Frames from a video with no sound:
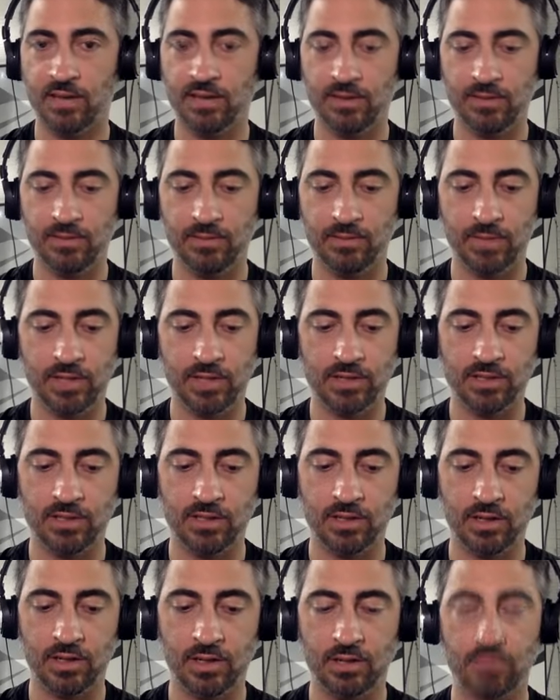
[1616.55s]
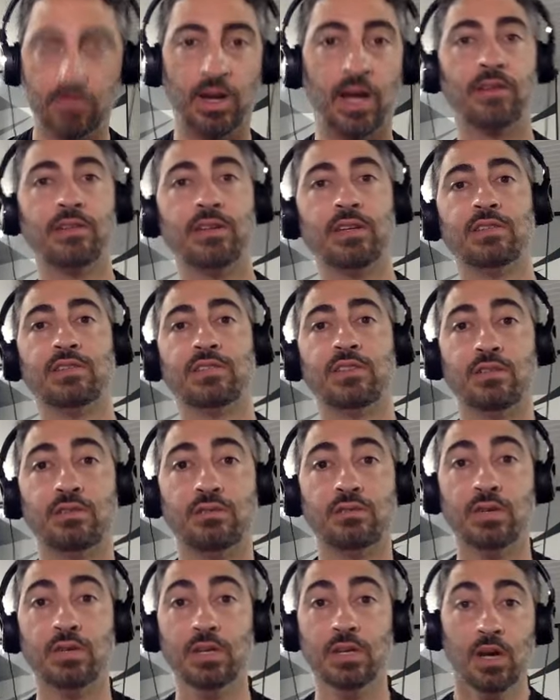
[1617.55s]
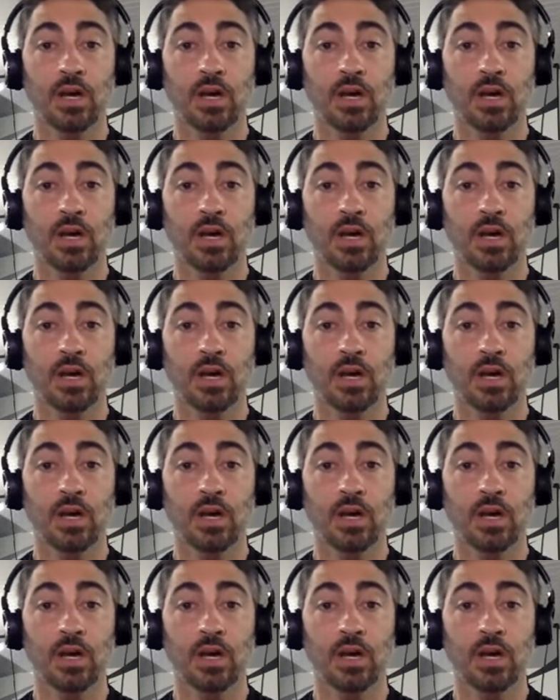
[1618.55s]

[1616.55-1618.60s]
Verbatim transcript: You'd mentioned Rowdy, so.